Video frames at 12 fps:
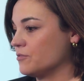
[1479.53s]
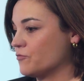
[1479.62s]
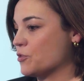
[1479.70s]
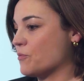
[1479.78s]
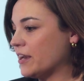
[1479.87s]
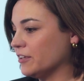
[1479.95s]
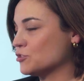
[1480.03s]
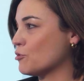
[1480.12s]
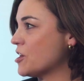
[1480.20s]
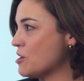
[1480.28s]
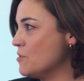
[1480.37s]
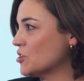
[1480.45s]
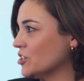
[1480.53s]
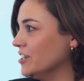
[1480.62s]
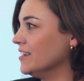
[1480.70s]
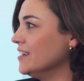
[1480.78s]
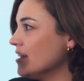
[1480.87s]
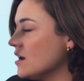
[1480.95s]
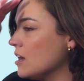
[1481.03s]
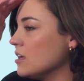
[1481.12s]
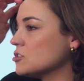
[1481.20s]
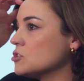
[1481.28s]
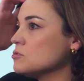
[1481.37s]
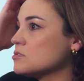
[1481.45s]
for the Regulatory Commission
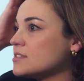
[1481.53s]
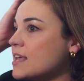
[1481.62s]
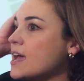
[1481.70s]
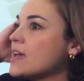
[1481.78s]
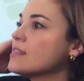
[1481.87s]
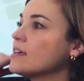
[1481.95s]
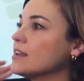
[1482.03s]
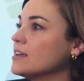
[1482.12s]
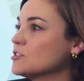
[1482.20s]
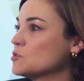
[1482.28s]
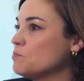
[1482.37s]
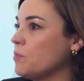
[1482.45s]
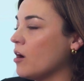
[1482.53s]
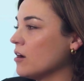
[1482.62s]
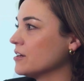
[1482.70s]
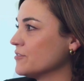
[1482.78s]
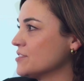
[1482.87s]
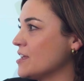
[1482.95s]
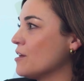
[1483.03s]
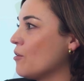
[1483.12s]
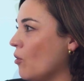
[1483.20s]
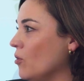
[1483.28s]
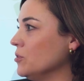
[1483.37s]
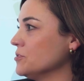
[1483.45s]
to say that it's part of state
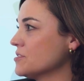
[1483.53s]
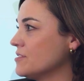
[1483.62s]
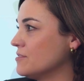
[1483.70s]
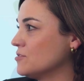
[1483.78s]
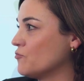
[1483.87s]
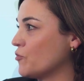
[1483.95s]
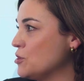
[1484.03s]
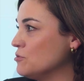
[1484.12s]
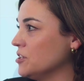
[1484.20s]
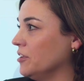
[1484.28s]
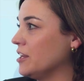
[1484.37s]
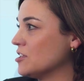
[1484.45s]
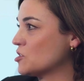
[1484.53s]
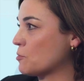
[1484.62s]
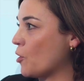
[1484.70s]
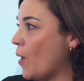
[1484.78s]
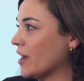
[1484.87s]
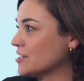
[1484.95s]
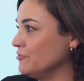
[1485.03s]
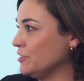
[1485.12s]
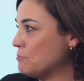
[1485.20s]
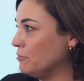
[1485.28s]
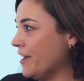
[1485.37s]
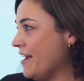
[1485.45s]
goals for utilities to
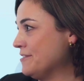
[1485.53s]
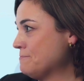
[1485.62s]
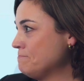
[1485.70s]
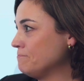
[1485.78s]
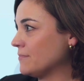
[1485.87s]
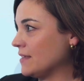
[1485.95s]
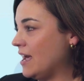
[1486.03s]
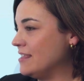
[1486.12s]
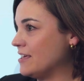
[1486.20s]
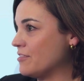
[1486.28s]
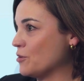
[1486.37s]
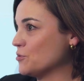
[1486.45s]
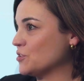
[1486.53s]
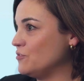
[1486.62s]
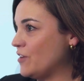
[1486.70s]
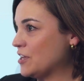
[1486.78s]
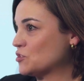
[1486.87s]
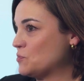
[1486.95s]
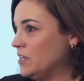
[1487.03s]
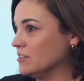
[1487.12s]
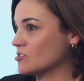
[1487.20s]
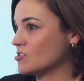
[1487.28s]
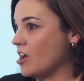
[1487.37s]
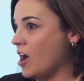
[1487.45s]
proactively plan, and that those
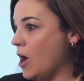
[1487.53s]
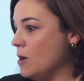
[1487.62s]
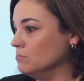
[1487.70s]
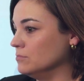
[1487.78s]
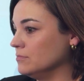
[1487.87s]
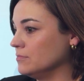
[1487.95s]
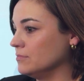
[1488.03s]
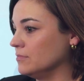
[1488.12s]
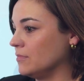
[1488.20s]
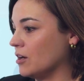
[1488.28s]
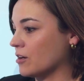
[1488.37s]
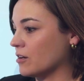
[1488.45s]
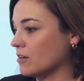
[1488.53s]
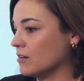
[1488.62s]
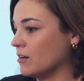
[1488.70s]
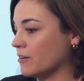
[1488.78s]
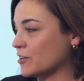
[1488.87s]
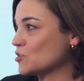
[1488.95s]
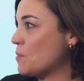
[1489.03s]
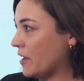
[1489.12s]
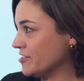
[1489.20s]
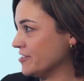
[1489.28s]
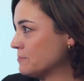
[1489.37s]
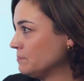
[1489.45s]
investments are
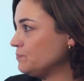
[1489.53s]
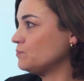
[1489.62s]
expected.